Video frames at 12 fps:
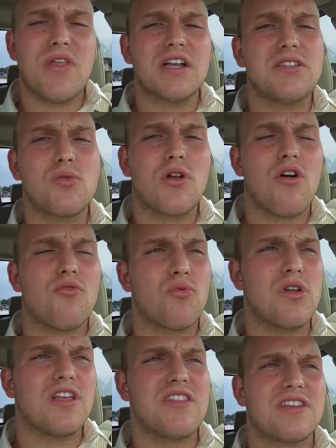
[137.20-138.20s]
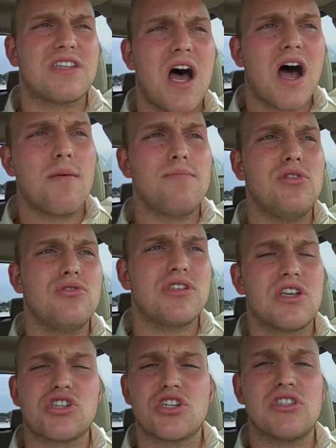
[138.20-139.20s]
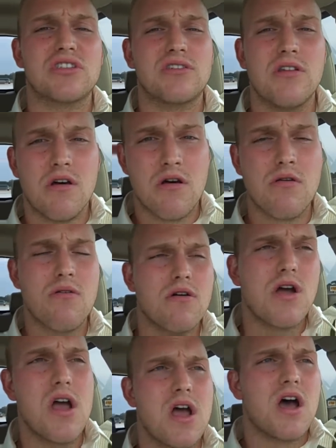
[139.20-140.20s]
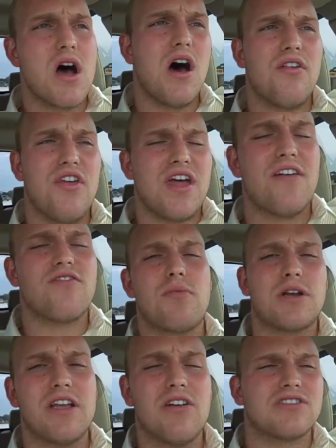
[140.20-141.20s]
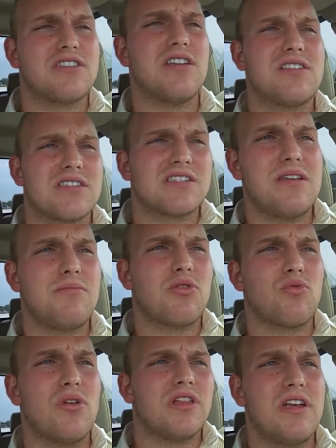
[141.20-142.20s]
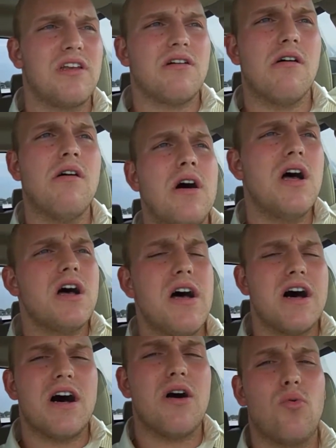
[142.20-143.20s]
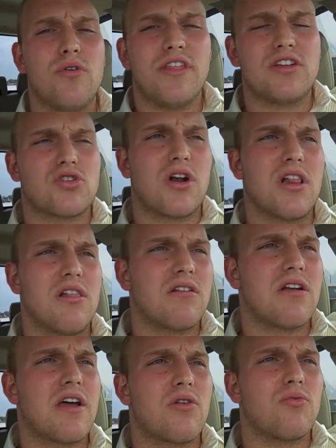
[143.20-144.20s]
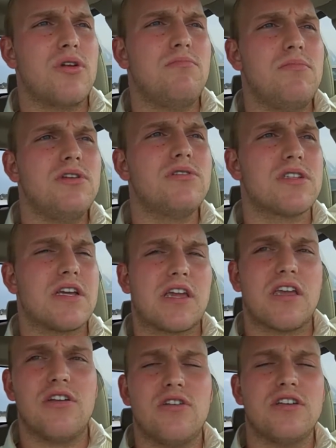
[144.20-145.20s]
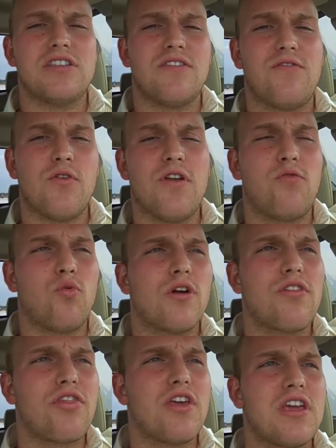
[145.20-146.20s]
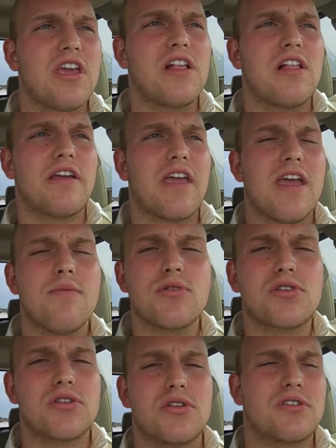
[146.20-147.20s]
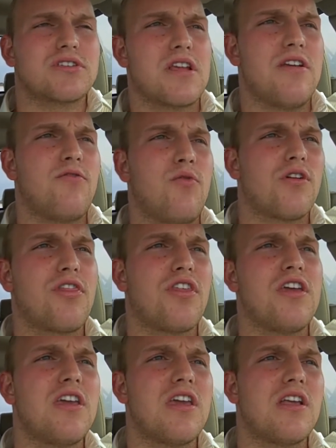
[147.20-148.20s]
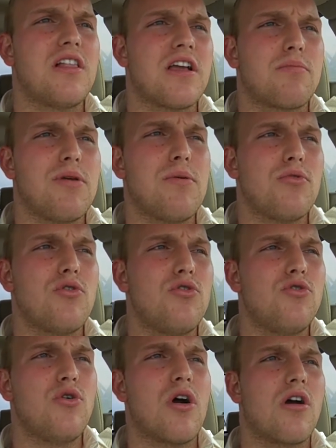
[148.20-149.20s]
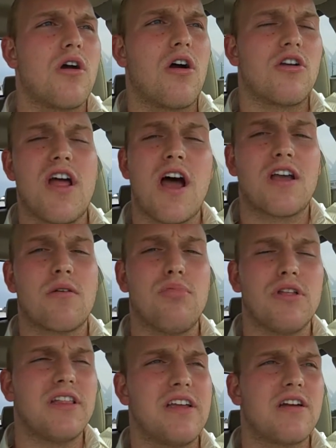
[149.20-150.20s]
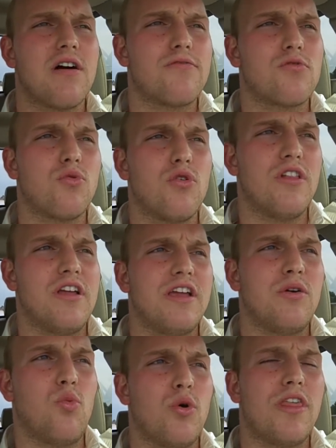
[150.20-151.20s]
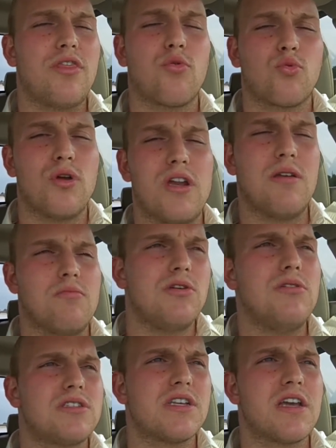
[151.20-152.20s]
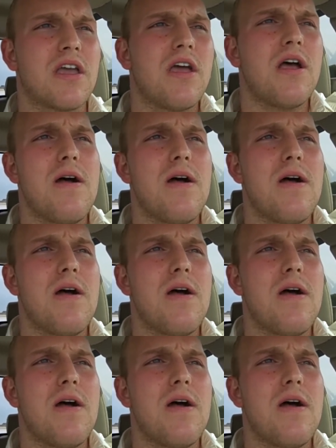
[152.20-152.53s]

That's what really the top musicians know that everybody else doesn't seem to really know when they try to learn how to read music. Is if we're thinking like amateurs, if we're thinking like people who are not completely comfortable with reading music,